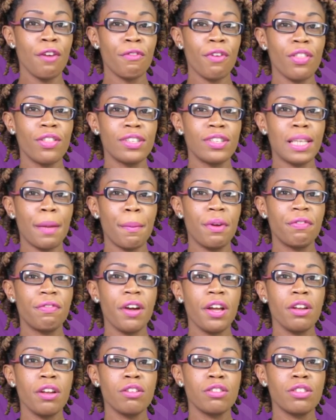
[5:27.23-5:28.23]
for the
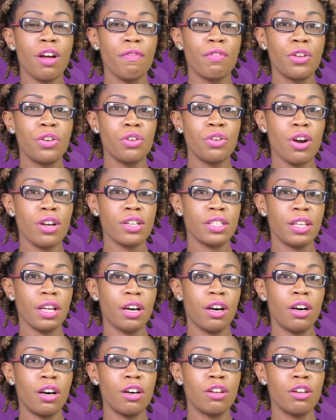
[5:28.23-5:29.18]
semi-finals of the NORCECA